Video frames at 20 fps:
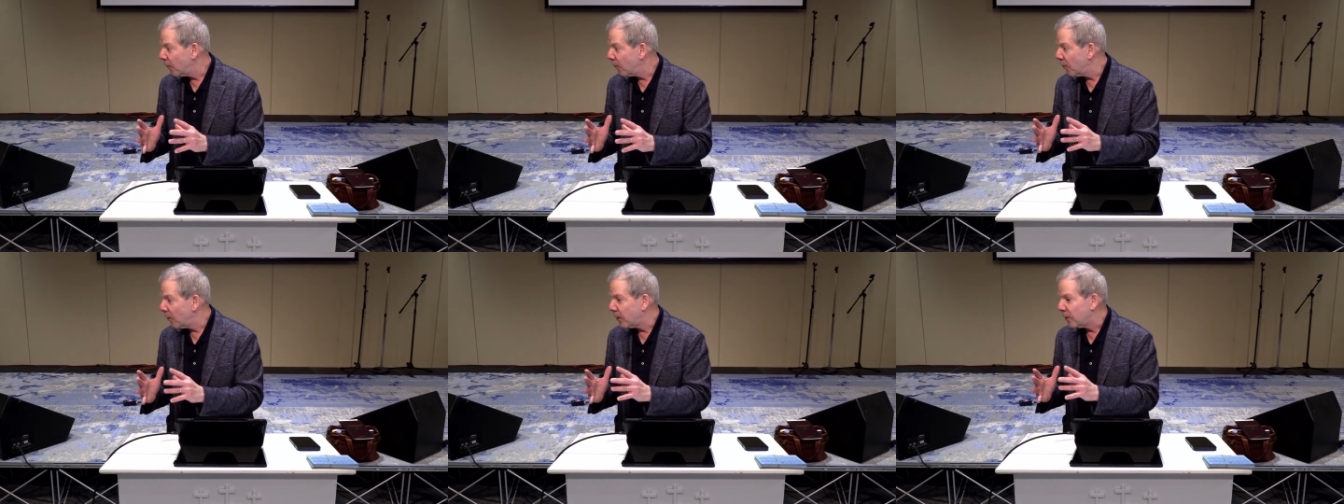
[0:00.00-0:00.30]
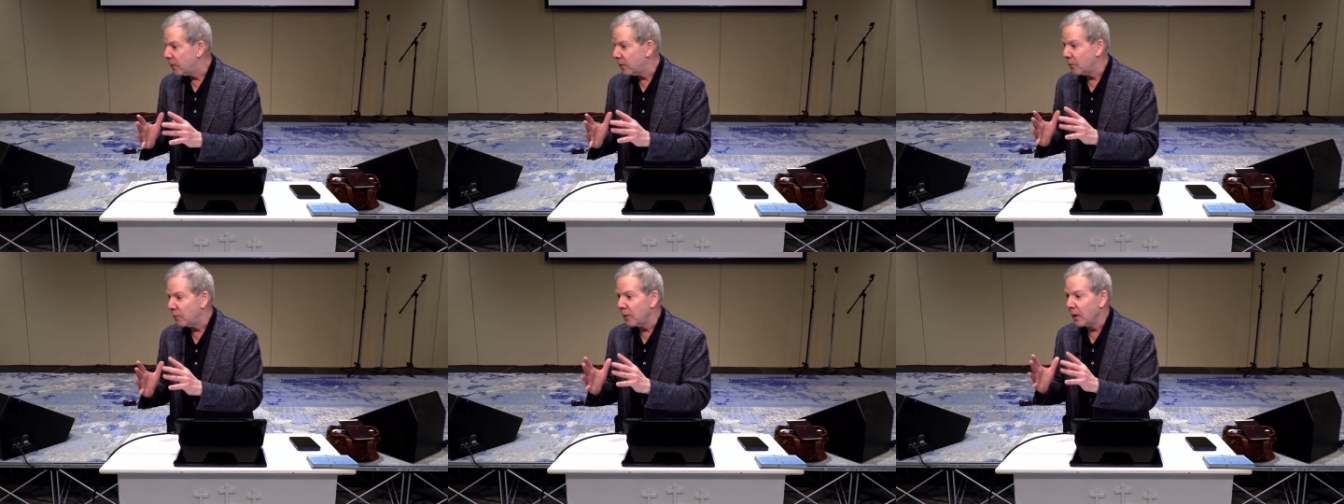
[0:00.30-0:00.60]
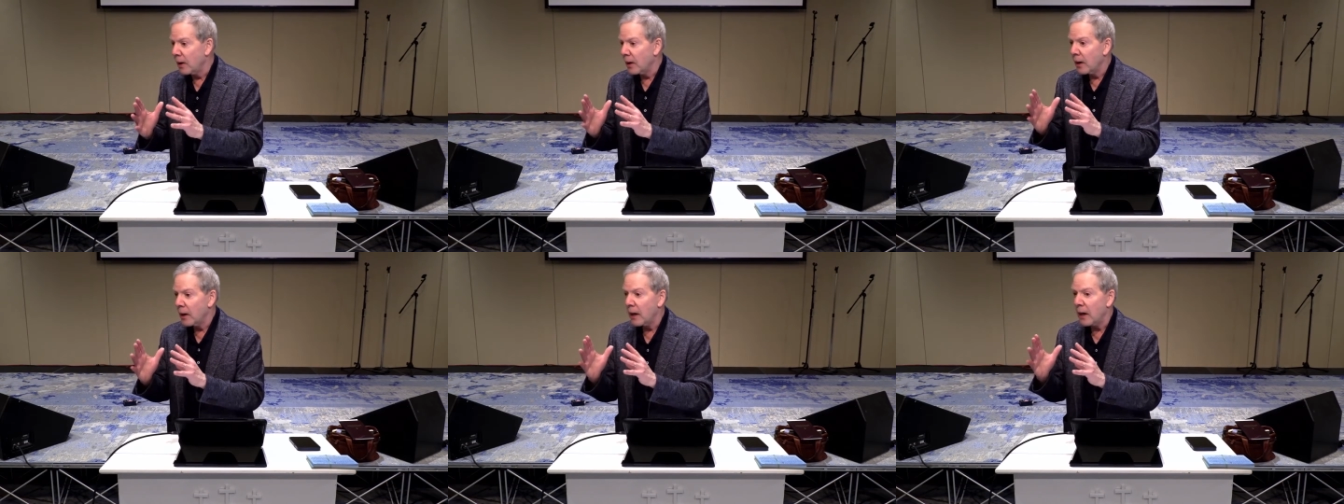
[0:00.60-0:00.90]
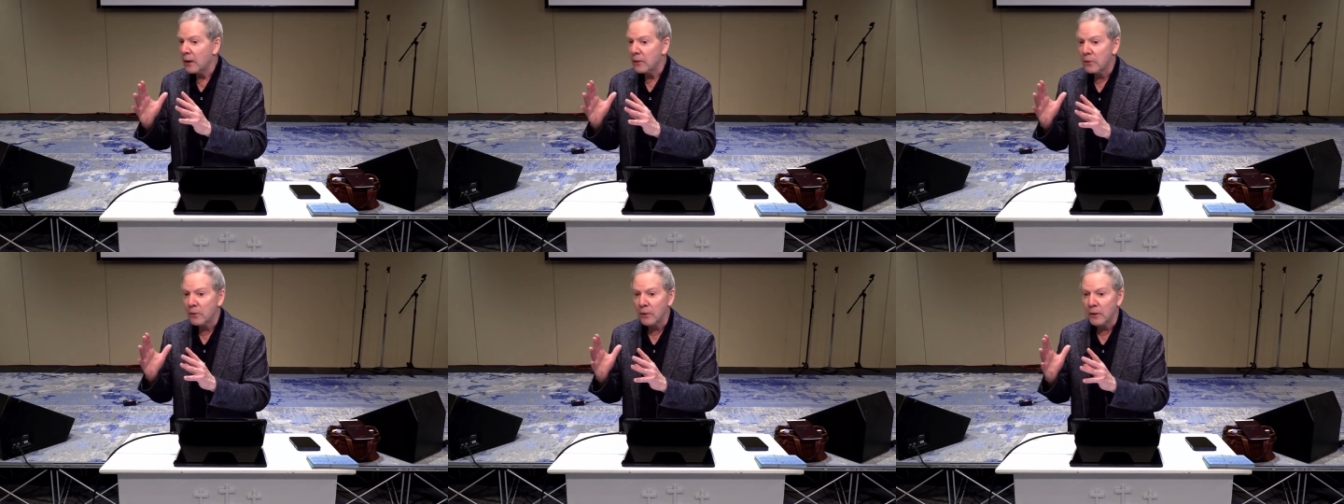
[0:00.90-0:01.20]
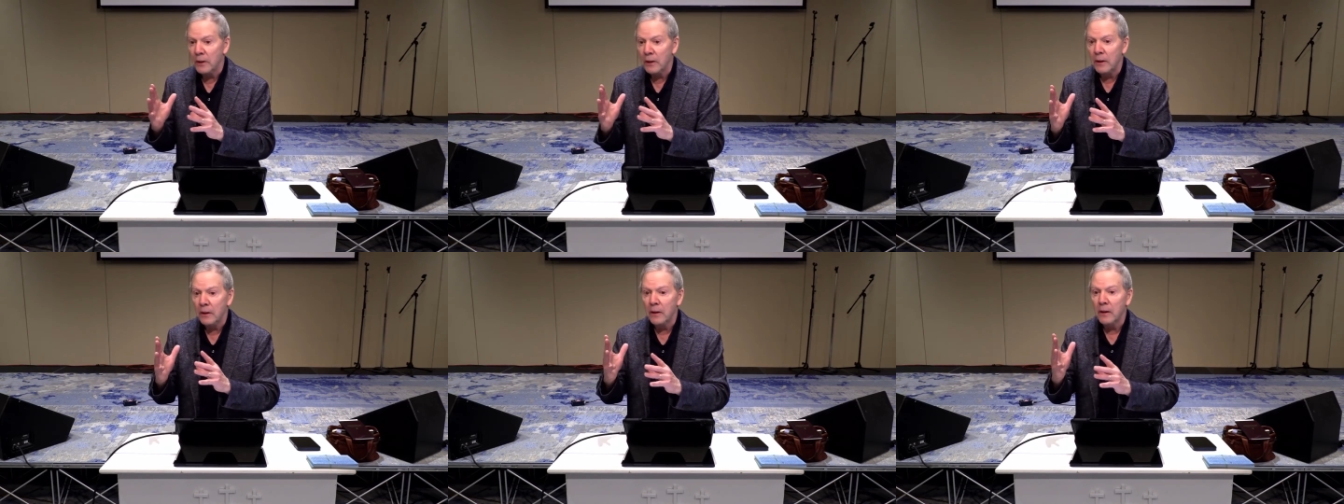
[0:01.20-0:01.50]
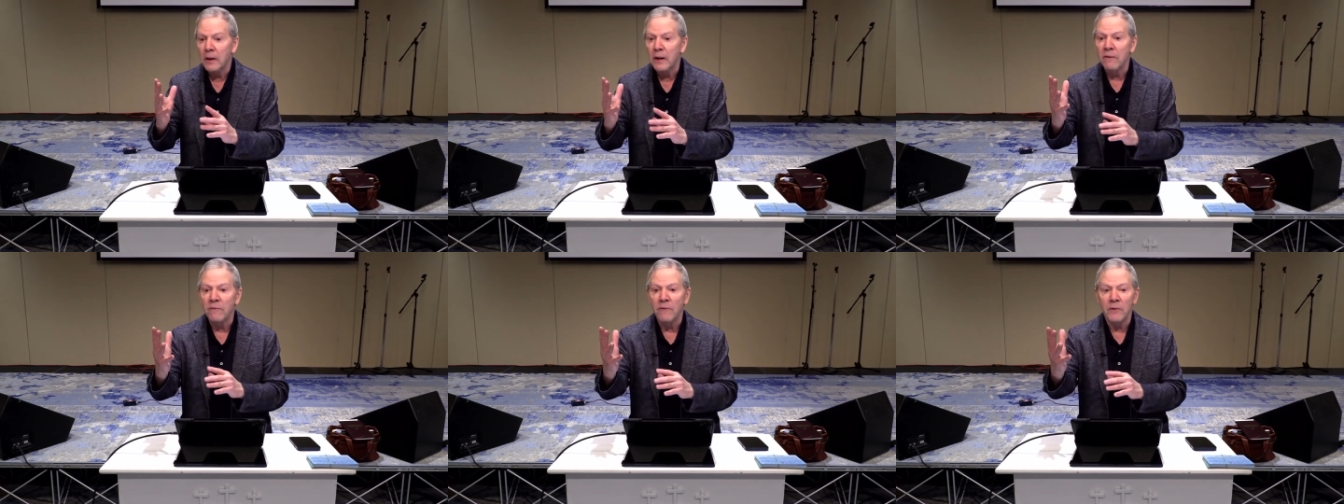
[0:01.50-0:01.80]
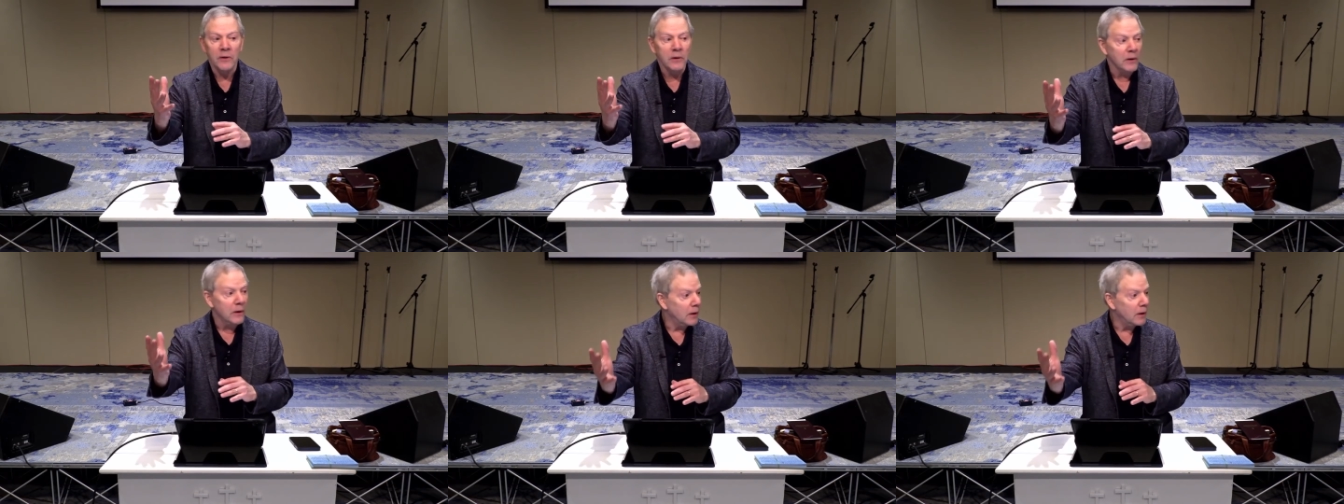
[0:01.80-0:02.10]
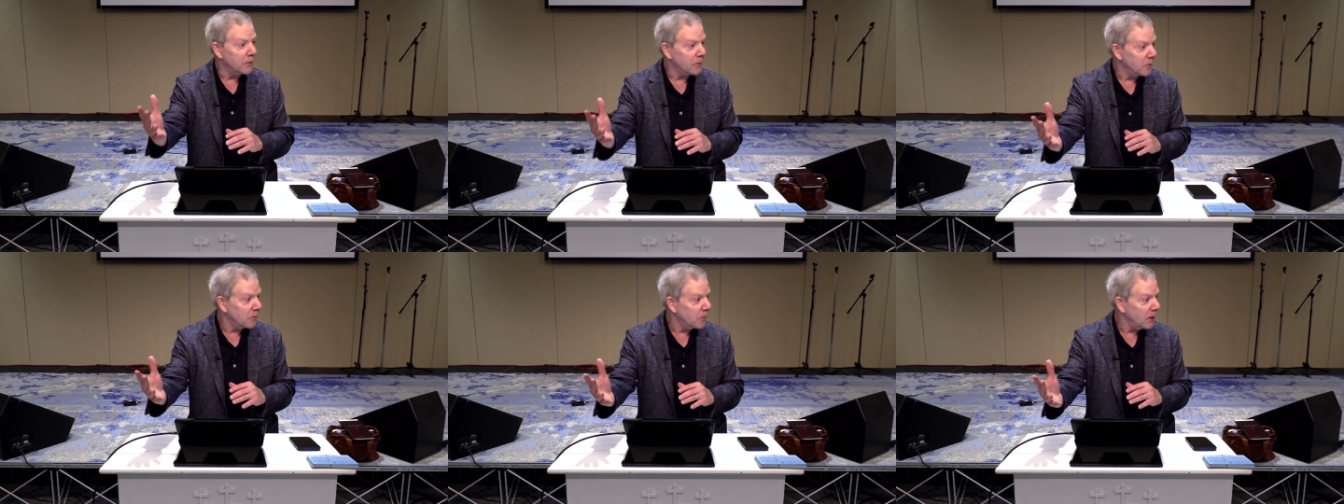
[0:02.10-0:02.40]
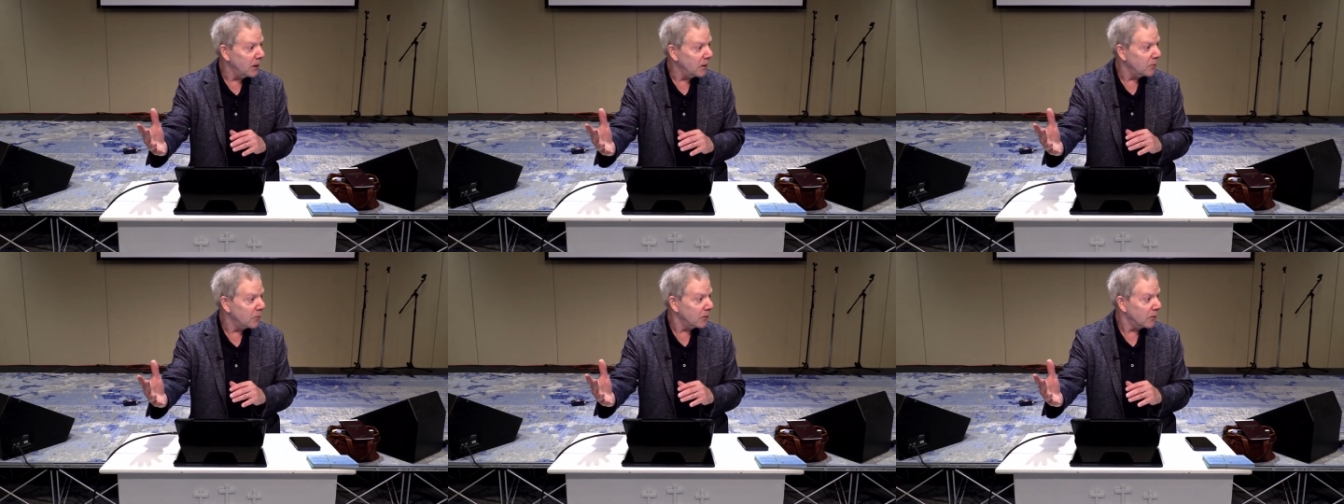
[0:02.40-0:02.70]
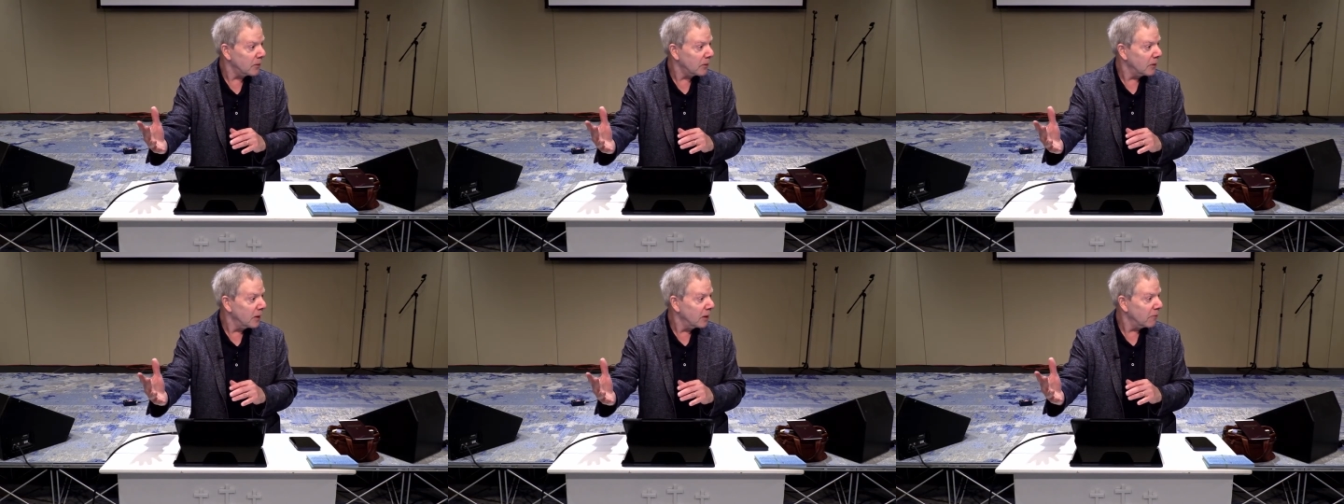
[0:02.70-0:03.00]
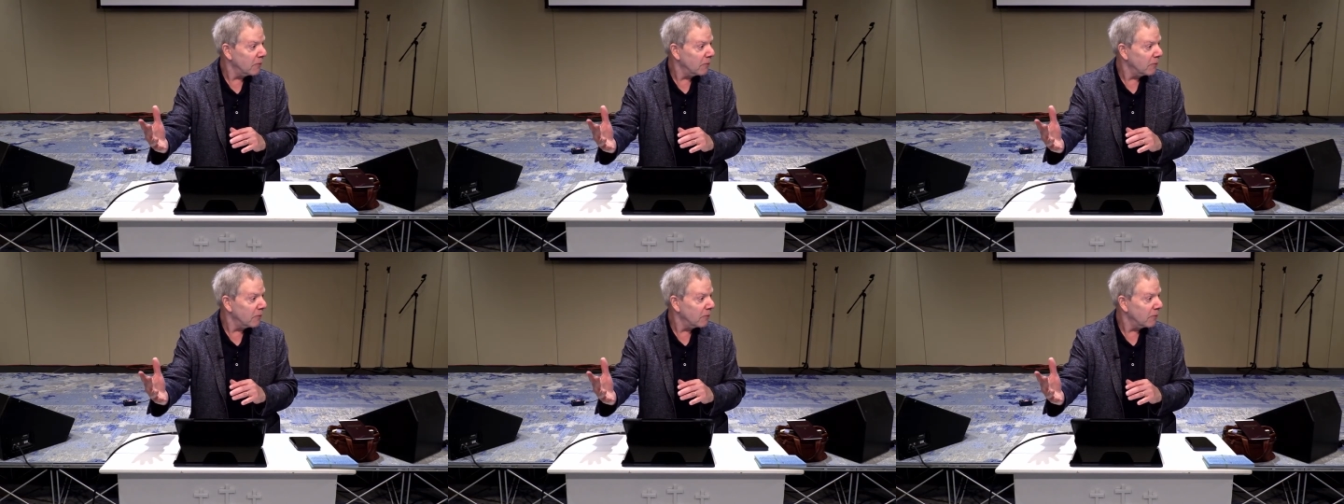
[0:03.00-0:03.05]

want to actually give it to other people